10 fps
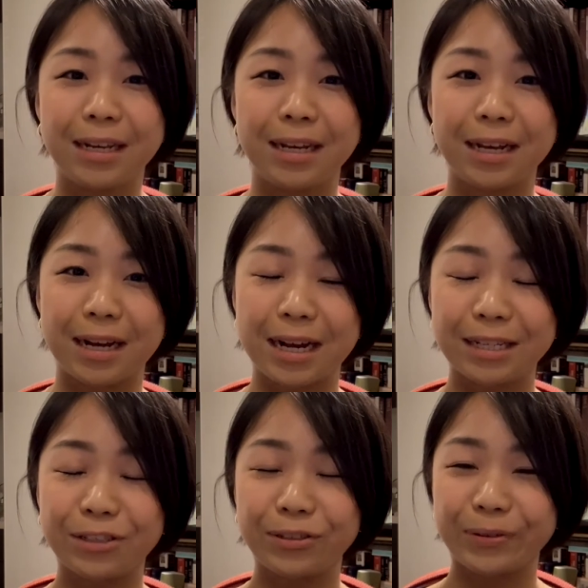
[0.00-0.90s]

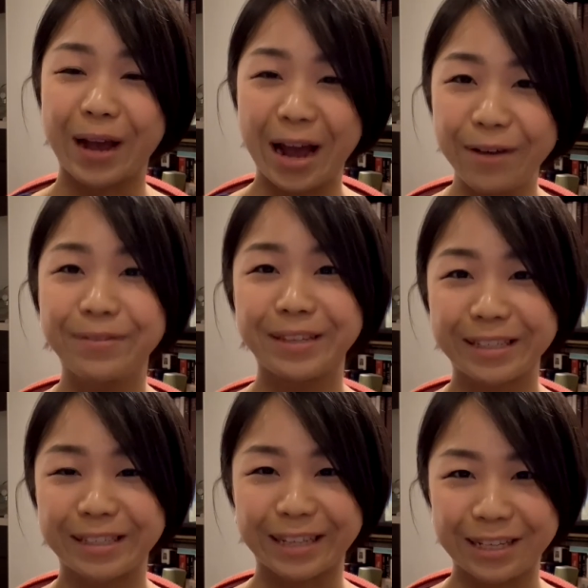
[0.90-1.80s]
And to have
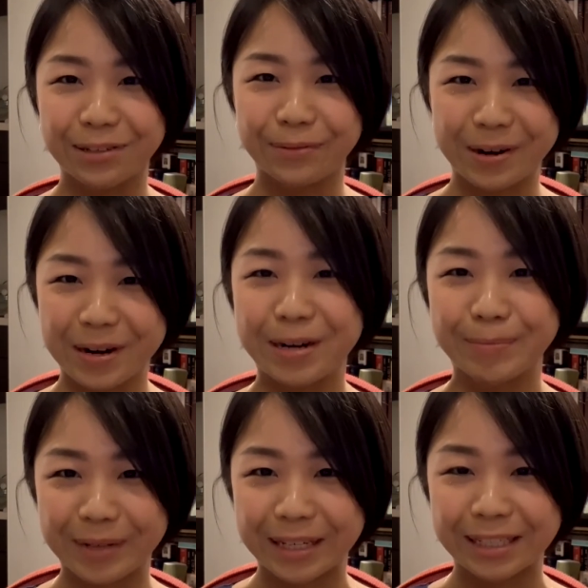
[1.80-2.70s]
this sense of
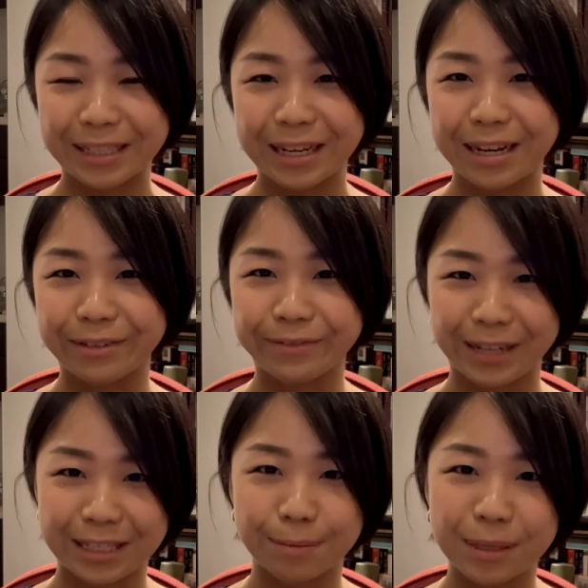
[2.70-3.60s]
calmness and
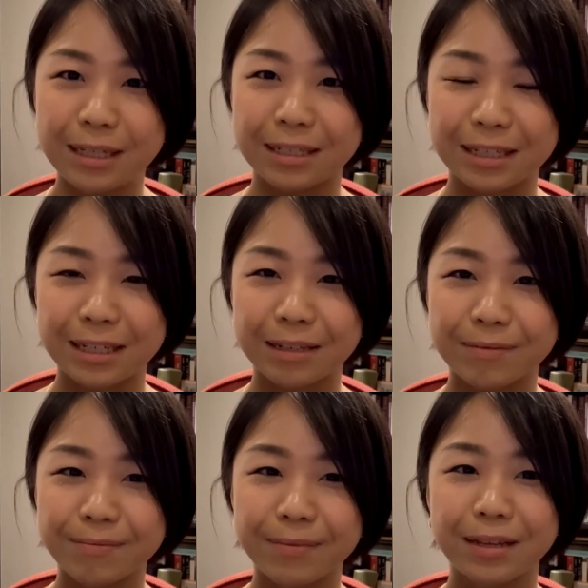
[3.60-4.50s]
flexibility,
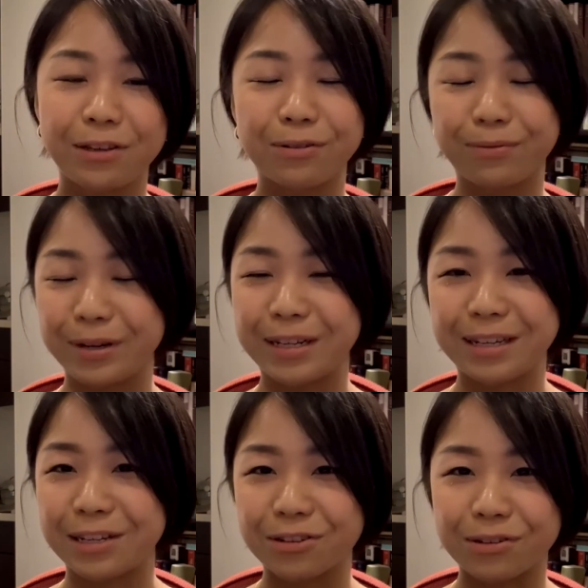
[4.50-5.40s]
you really
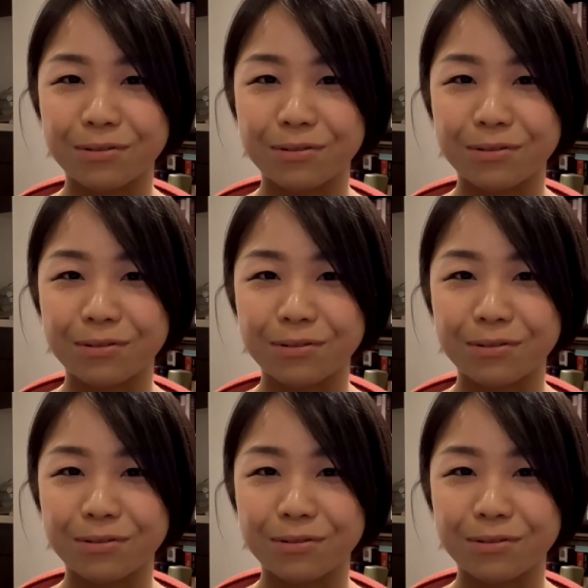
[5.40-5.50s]
need to know the